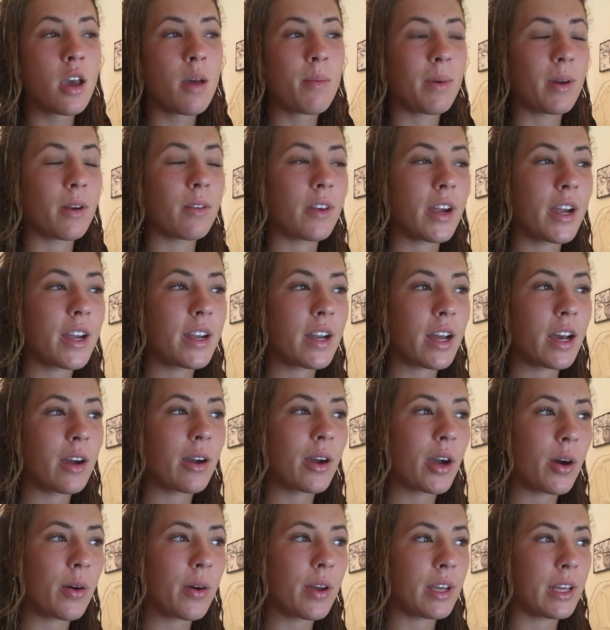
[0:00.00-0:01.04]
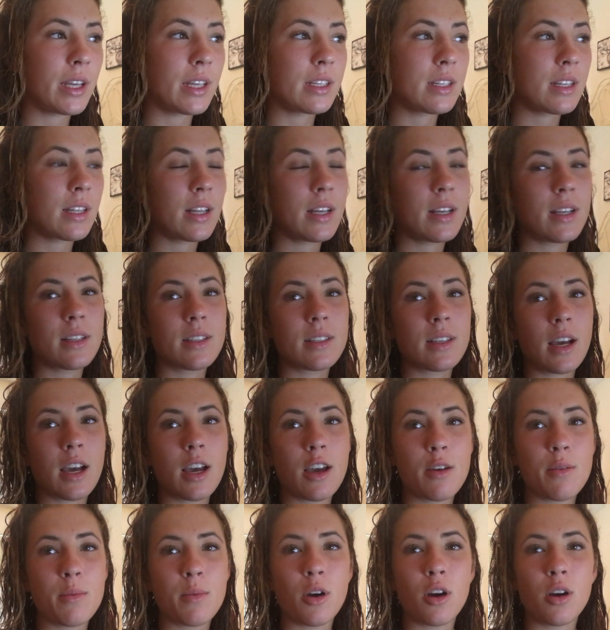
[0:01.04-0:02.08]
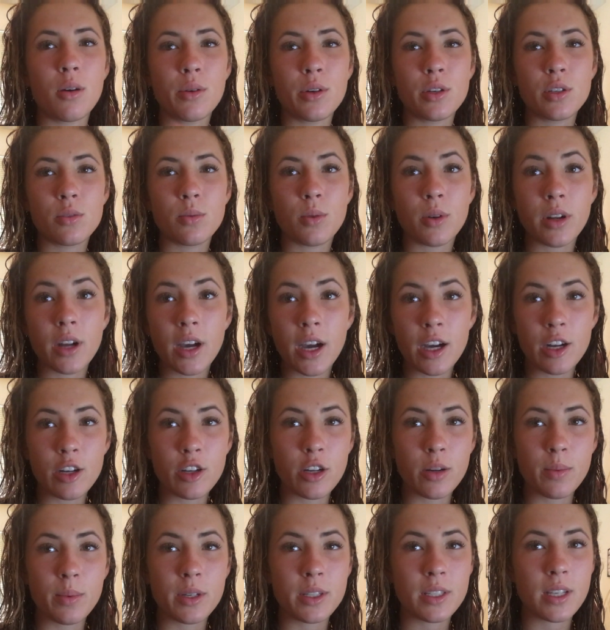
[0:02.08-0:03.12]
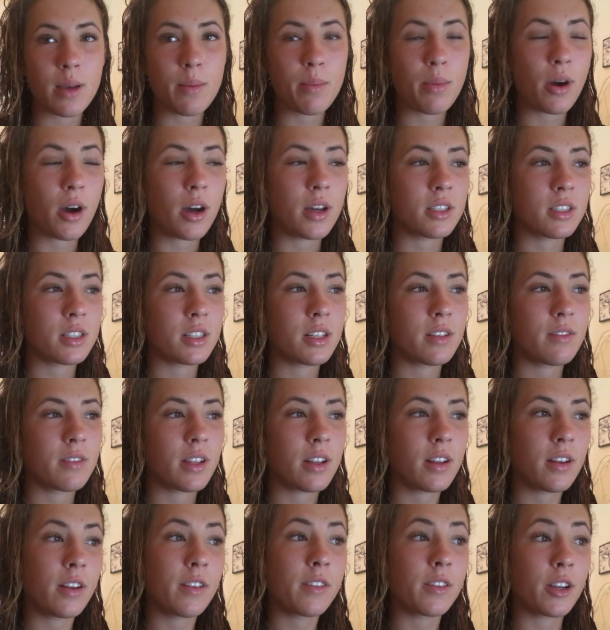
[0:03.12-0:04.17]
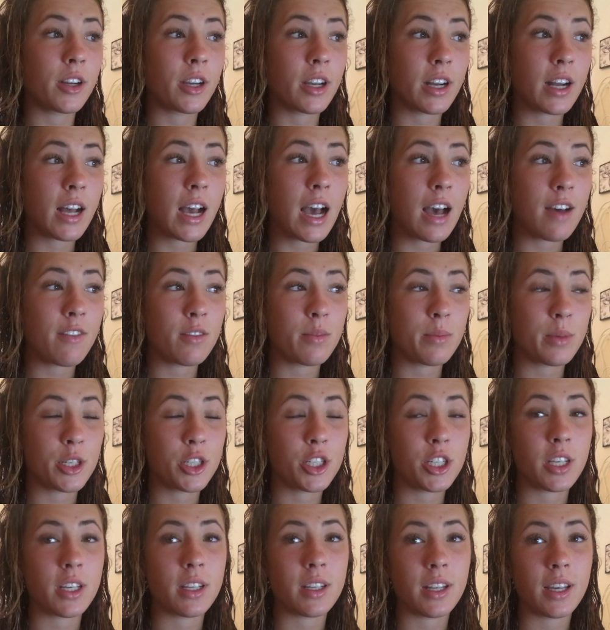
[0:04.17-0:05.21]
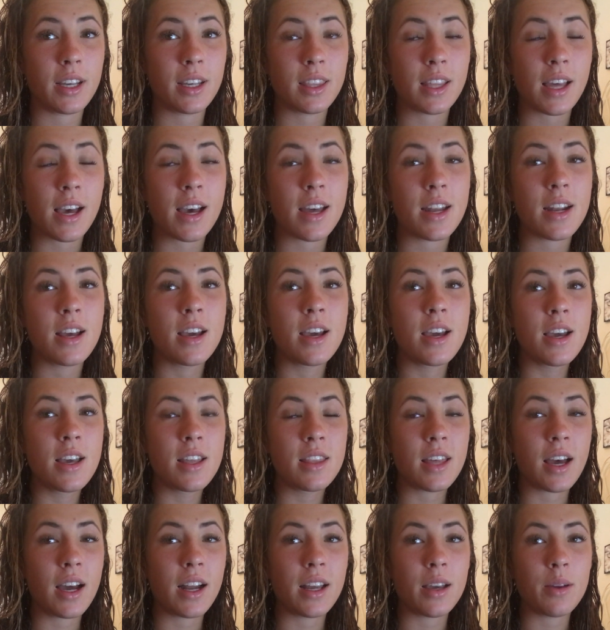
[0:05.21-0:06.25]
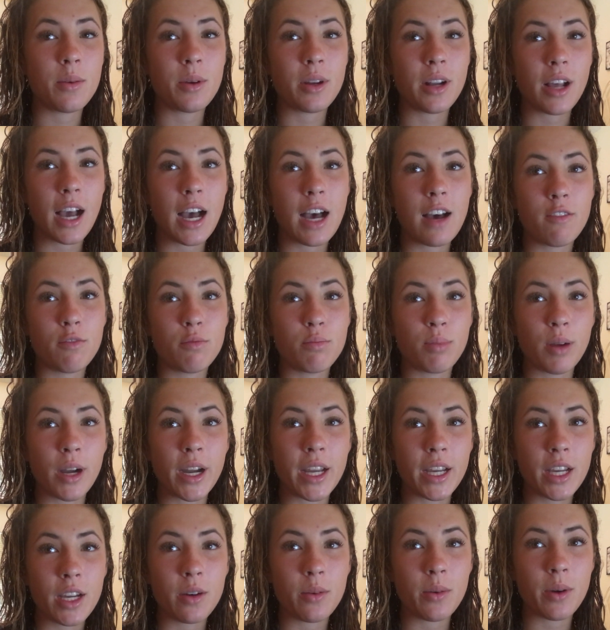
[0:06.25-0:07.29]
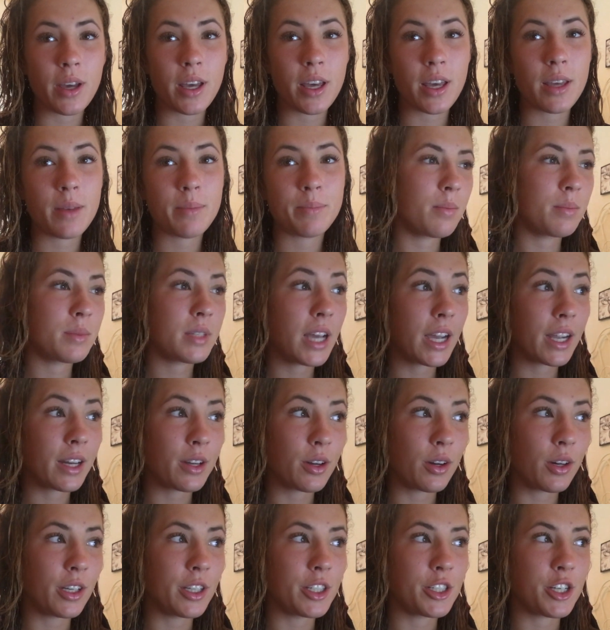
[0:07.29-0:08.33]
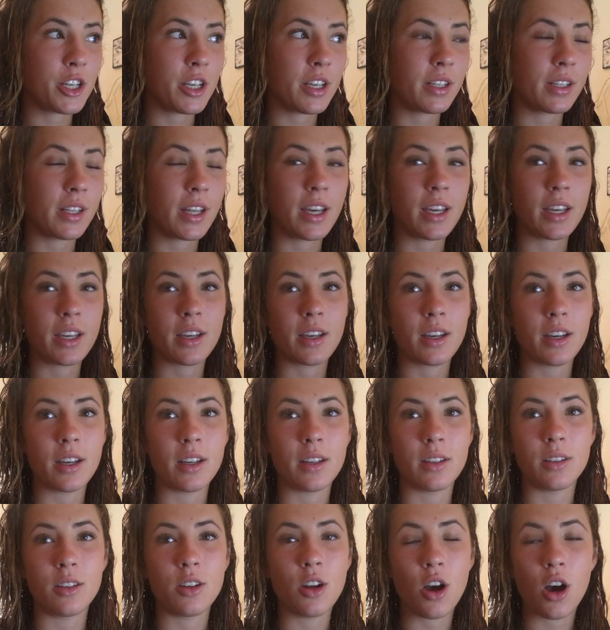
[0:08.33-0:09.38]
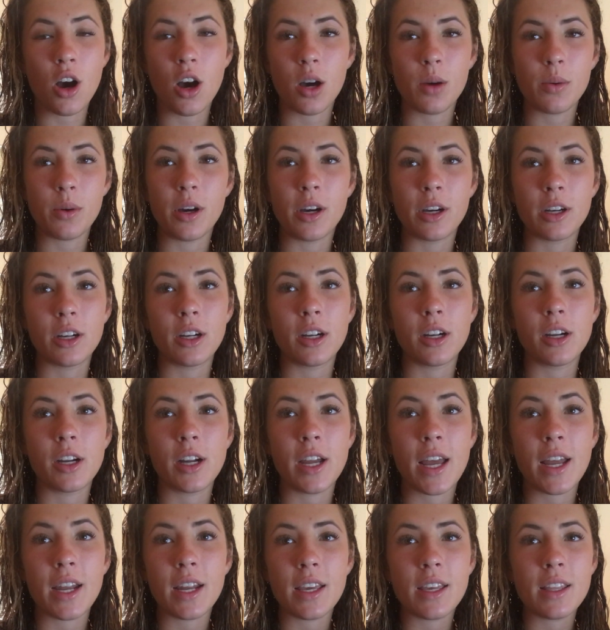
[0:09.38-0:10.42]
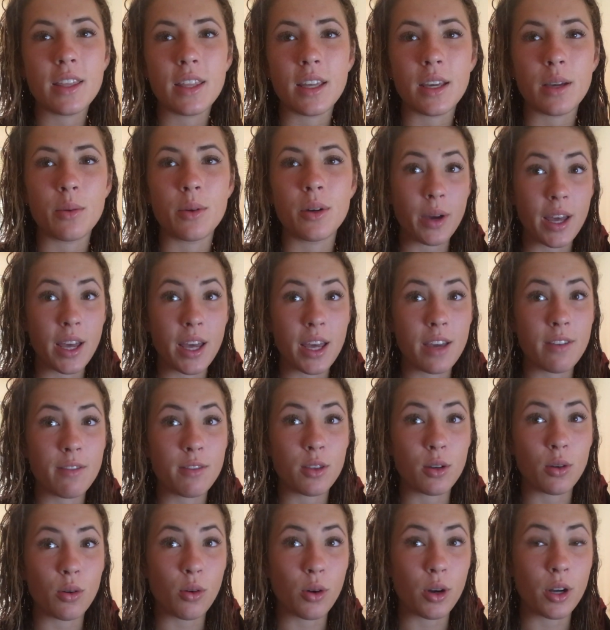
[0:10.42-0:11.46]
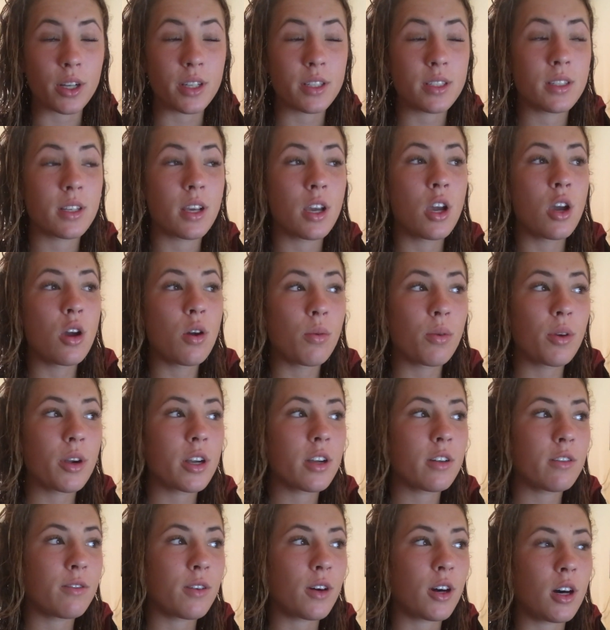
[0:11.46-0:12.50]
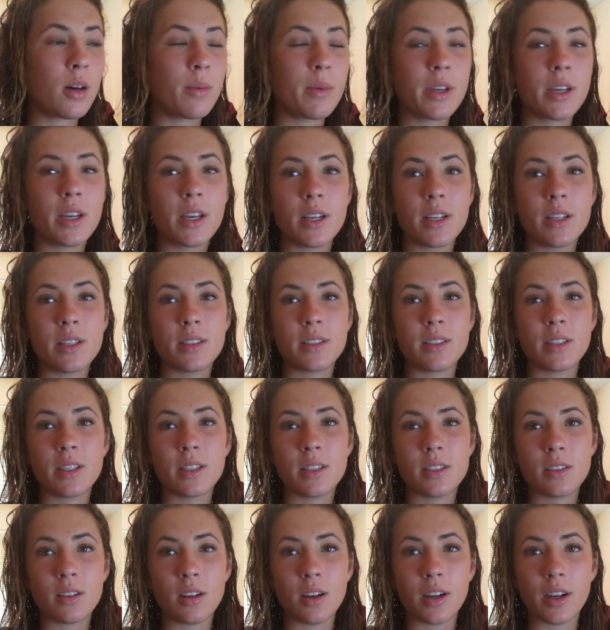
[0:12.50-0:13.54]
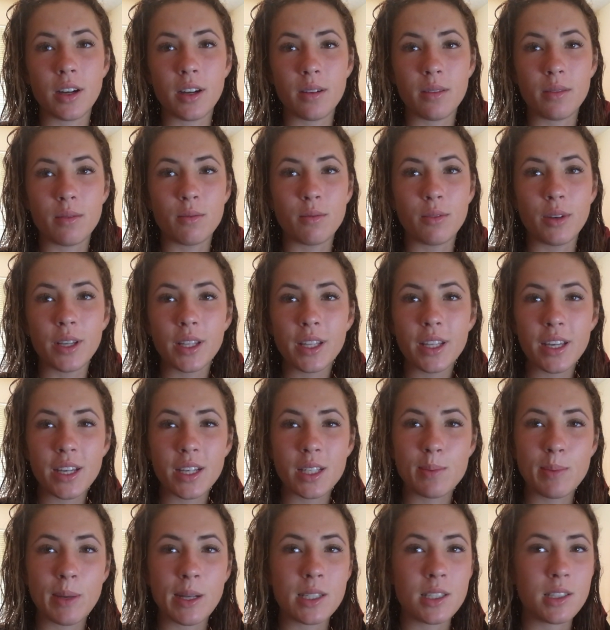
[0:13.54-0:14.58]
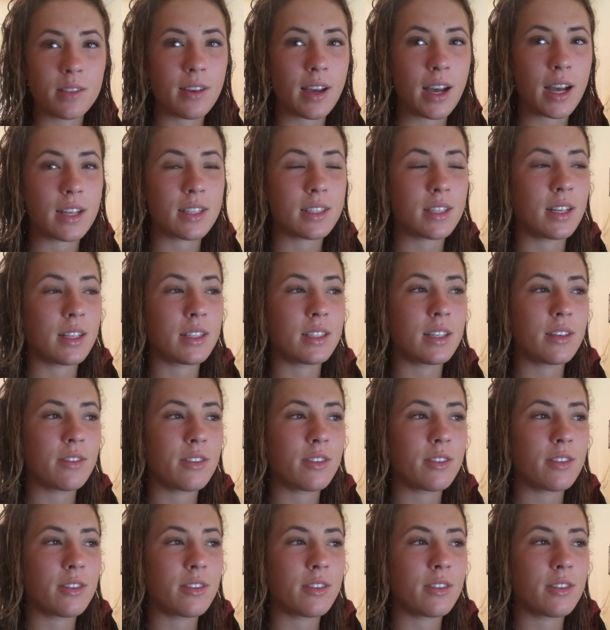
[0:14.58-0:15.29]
But right now, going into this, I am almost 100% positive that if they're gonna have a machine like that, that it would have breakaway technology, like a hot walker or anything, way if the horse were to fall, because these are really expensive assets.